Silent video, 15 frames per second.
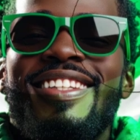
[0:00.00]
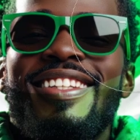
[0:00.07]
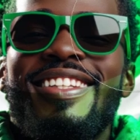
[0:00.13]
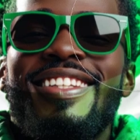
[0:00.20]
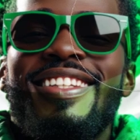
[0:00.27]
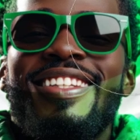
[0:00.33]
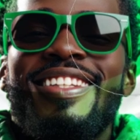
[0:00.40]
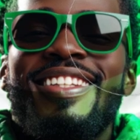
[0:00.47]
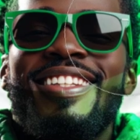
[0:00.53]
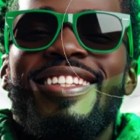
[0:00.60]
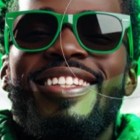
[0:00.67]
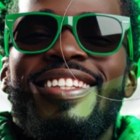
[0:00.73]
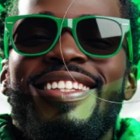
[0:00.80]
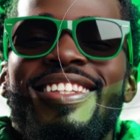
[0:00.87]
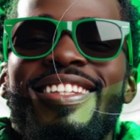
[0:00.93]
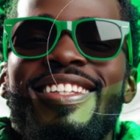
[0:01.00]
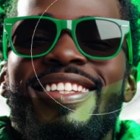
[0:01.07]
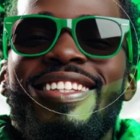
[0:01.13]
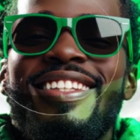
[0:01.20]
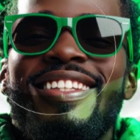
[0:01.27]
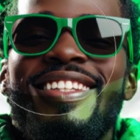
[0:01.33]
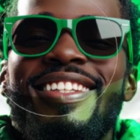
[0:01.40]
get rid of this part
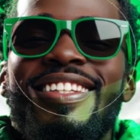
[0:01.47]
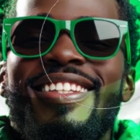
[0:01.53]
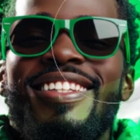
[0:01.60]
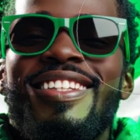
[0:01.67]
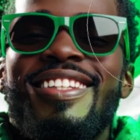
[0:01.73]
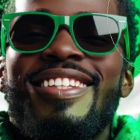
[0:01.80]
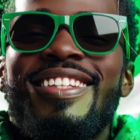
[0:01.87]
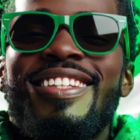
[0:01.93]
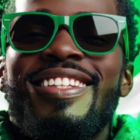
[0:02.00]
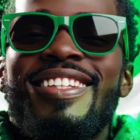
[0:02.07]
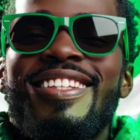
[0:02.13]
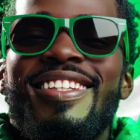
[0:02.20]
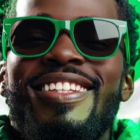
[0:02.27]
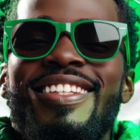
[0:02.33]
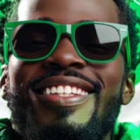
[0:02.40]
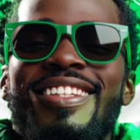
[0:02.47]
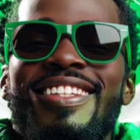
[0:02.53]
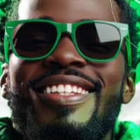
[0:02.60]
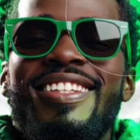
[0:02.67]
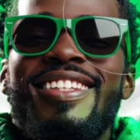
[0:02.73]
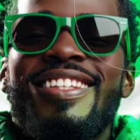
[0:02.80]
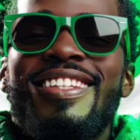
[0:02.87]
here. So I'm going
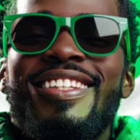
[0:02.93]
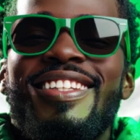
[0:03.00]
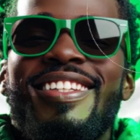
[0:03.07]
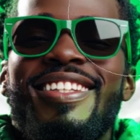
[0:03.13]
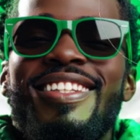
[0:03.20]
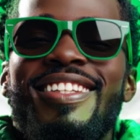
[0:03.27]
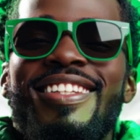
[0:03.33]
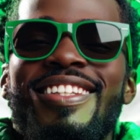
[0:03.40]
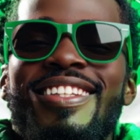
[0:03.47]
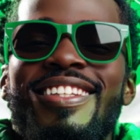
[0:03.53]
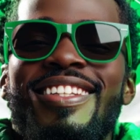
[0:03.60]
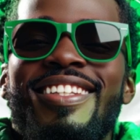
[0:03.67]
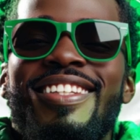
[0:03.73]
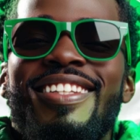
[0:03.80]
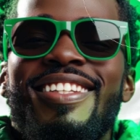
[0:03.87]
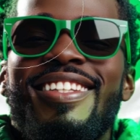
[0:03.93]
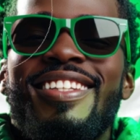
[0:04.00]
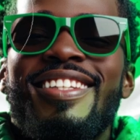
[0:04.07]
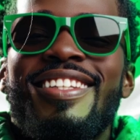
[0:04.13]
to move all these parts here.